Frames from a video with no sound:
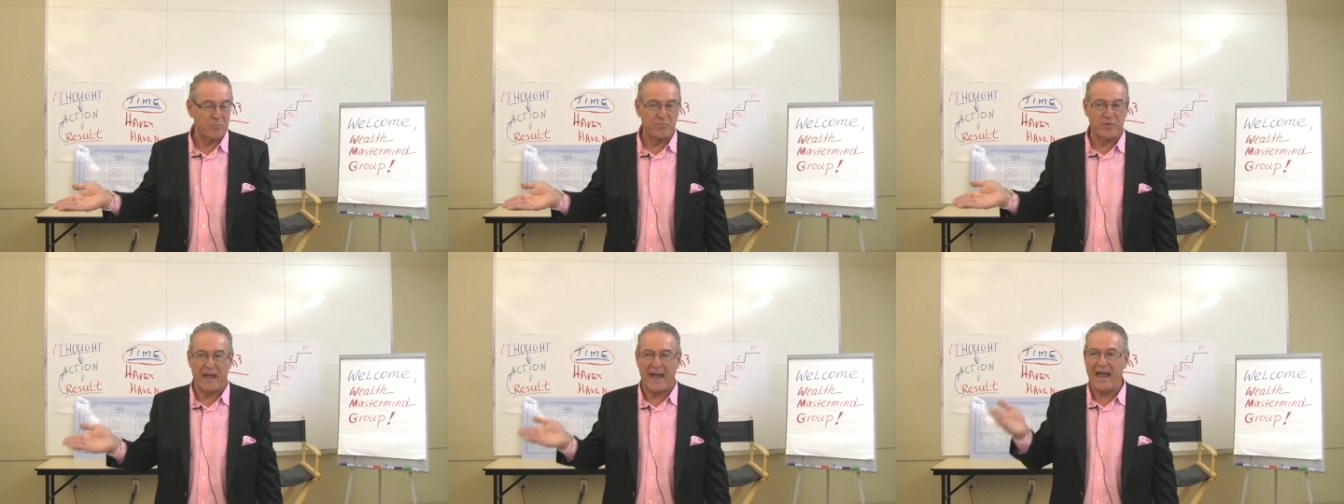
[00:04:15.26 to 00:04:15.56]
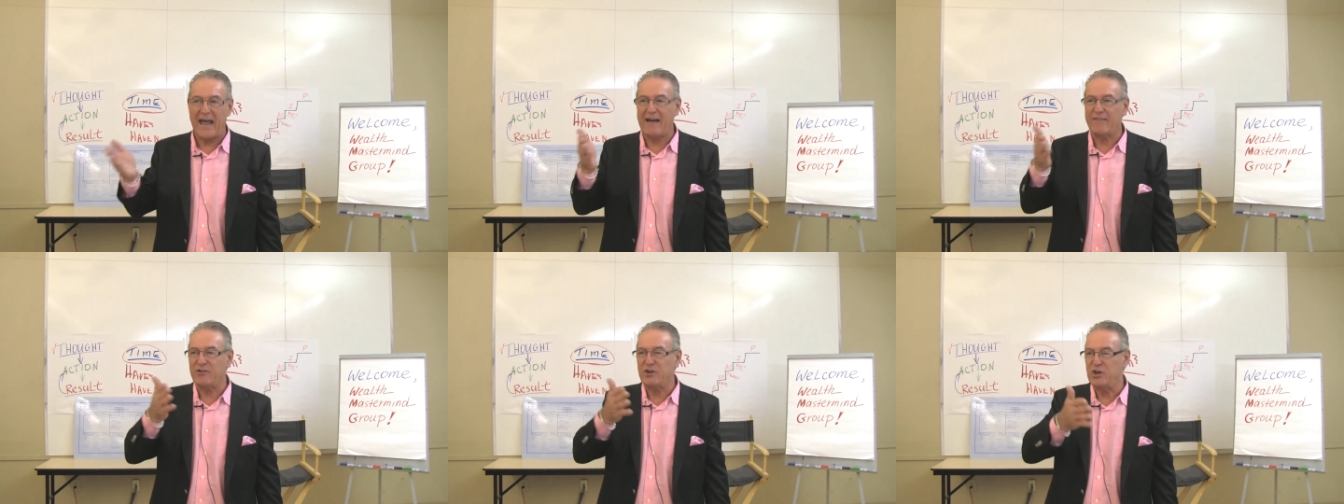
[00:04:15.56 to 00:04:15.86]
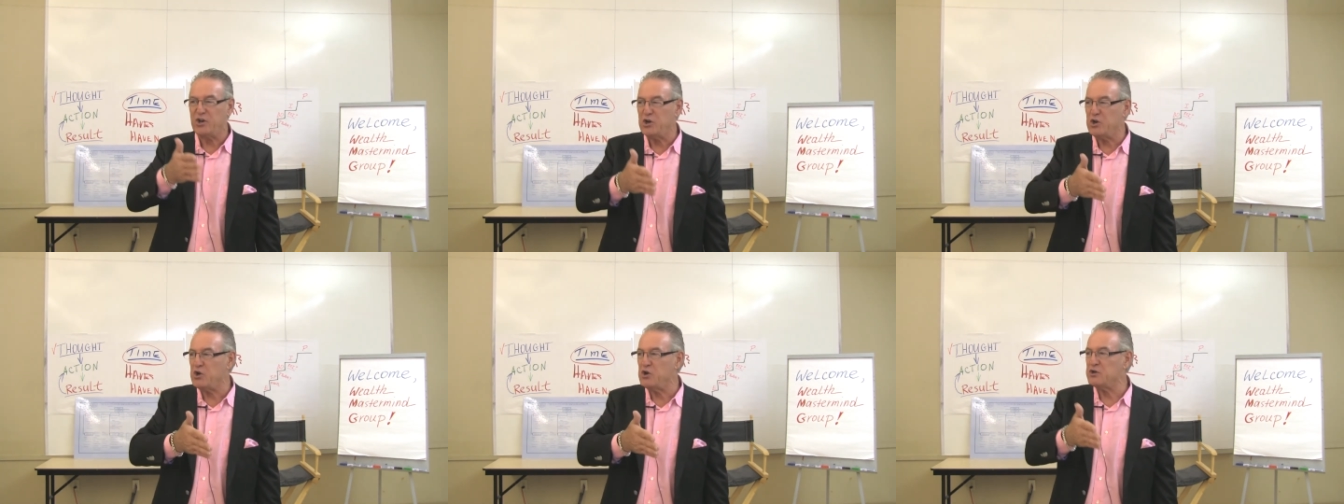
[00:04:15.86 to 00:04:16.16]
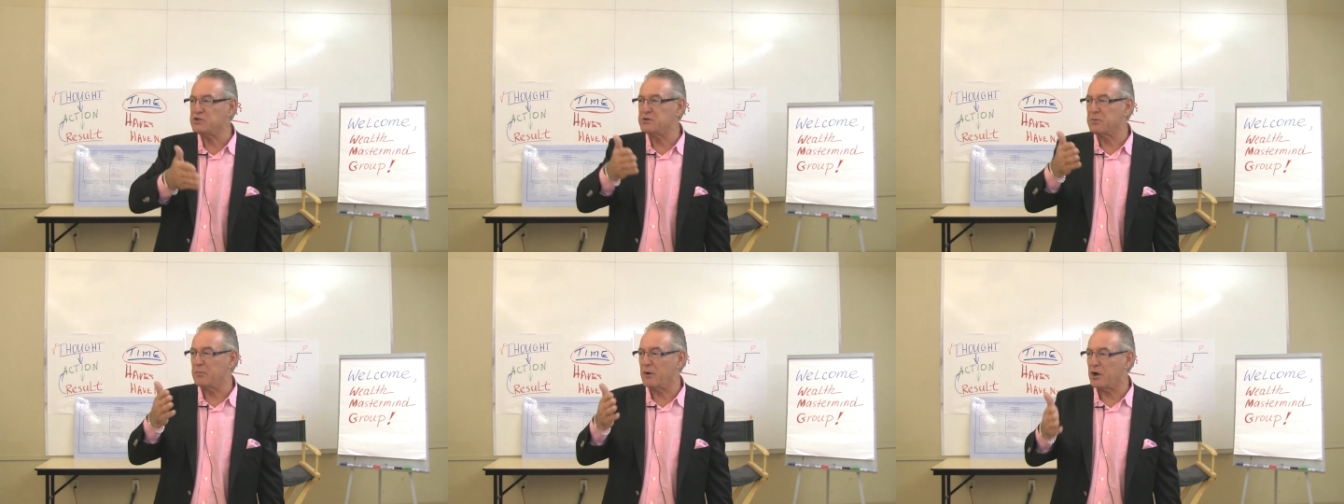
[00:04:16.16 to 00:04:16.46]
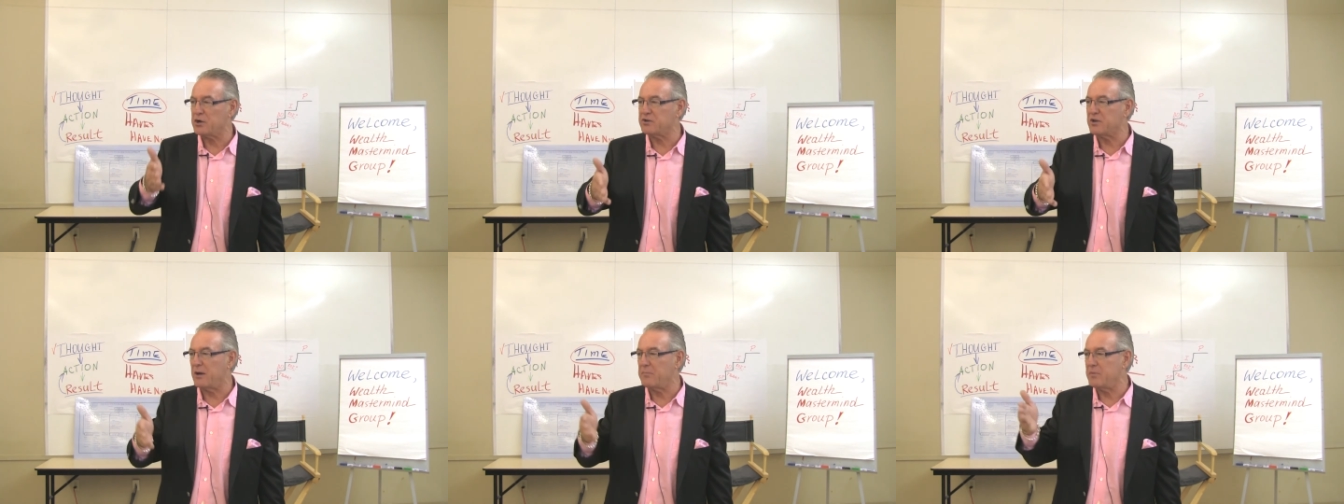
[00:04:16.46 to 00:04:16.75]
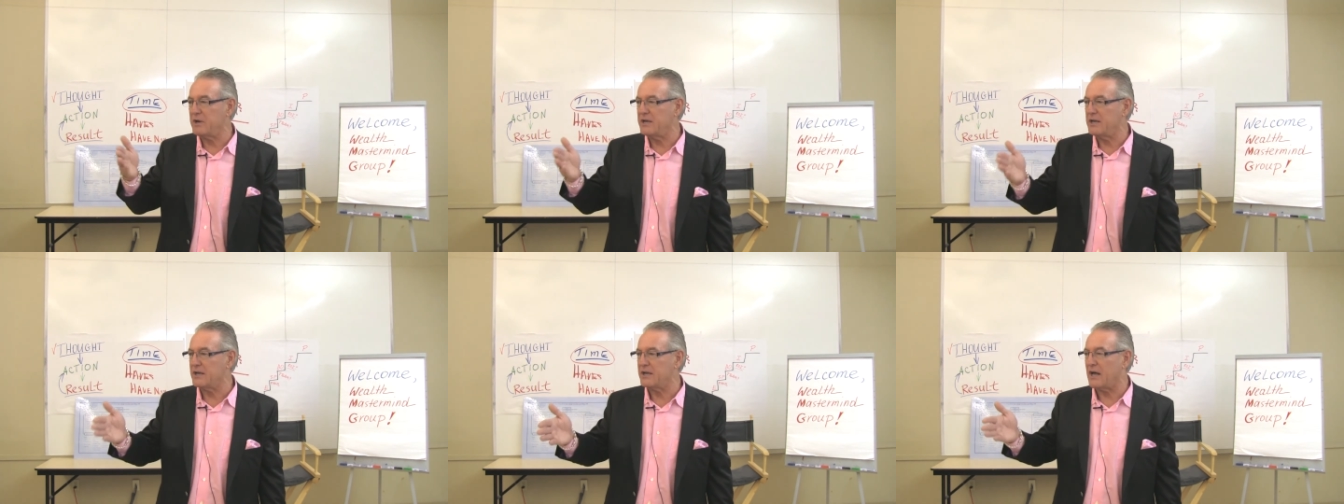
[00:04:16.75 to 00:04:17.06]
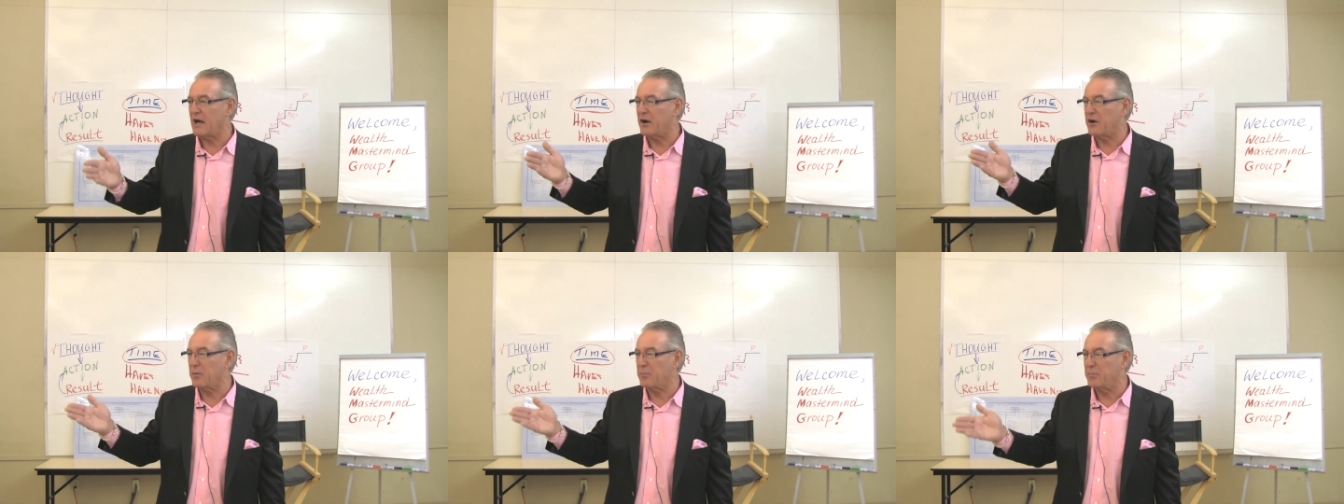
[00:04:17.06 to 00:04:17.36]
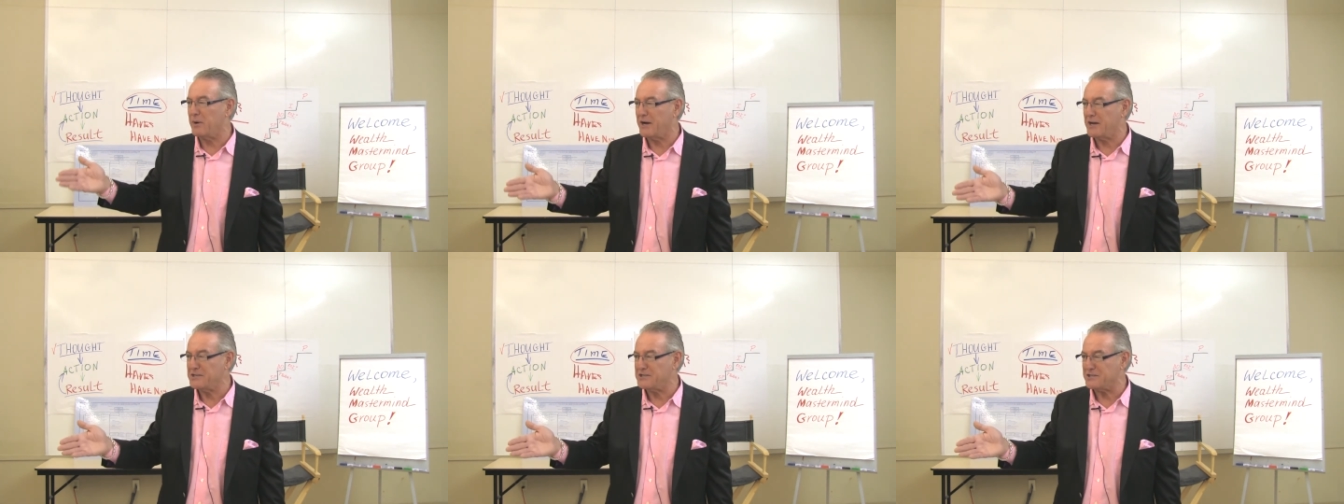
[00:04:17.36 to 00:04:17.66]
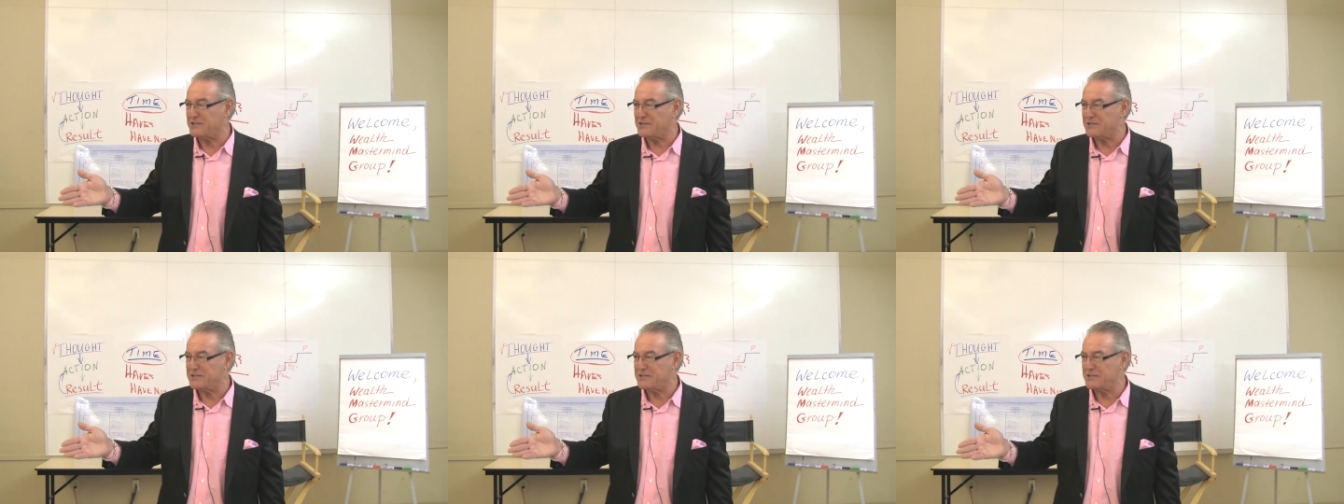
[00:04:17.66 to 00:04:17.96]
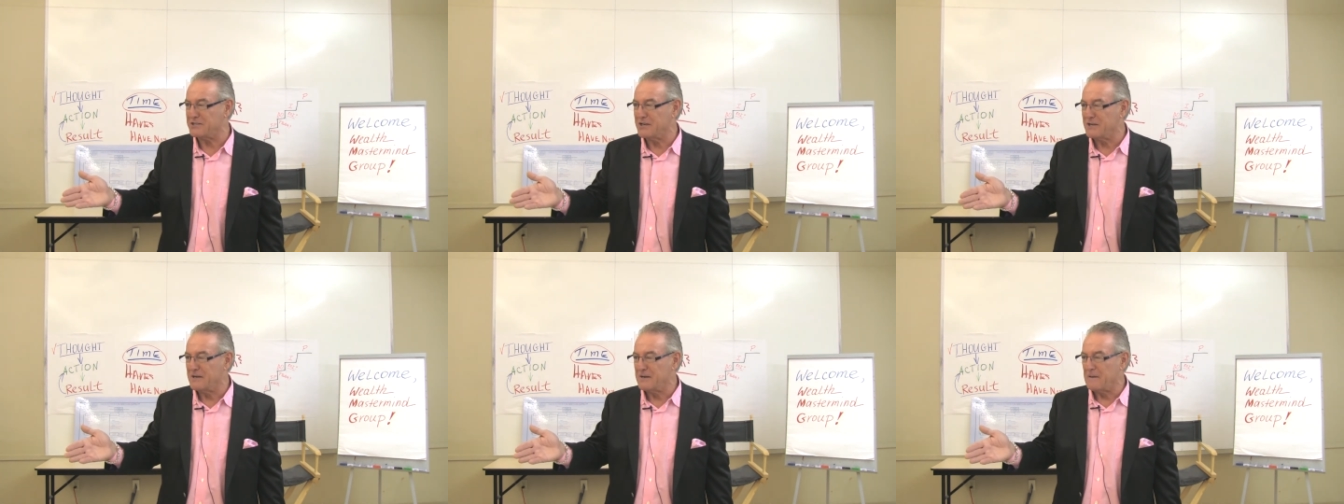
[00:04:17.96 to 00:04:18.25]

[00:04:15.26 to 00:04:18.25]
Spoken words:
They have huge multi-million-dollar budgets.